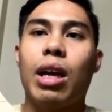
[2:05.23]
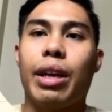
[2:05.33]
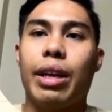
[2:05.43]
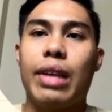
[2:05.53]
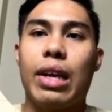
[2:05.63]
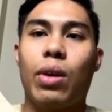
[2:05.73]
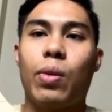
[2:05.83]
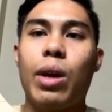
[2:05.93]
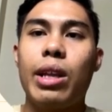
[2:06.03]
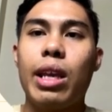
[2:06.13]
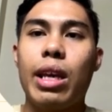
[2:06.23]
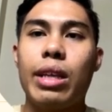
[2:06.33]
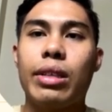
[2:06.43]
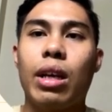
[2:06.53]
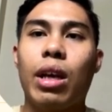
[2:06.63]
The second one
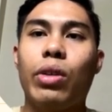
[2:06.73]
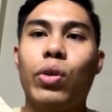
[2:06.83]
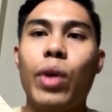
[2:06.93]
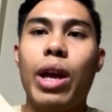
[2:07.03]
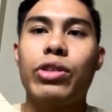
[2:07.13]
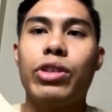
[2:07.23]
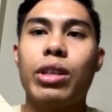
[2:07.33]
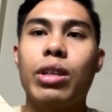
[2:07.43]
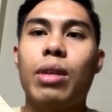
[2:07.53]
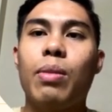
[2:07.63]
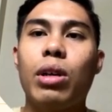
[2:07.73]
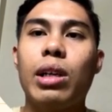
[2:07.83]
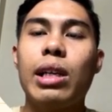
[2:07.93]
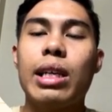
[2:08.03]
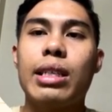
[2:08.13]
is to ensure the
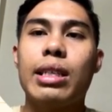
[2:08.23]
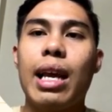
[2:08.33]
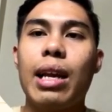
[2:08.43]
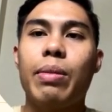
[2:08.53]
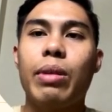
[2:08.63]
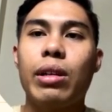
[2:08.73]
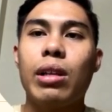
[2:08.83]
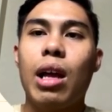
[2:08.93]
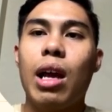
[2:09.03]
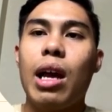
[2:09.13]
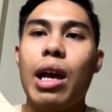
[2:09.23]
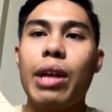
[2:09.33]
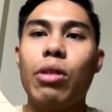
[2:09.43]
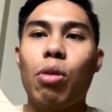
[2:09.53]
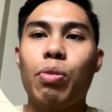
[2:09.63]
model is scalable
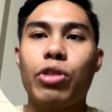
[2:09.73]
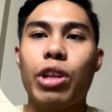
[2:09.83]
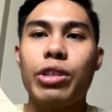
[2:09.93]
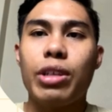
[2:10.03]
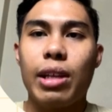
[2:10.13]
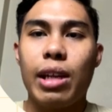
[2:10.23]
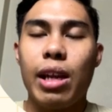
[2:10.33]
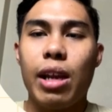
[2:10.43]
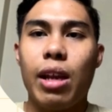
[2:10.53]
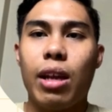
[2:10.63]
and computationally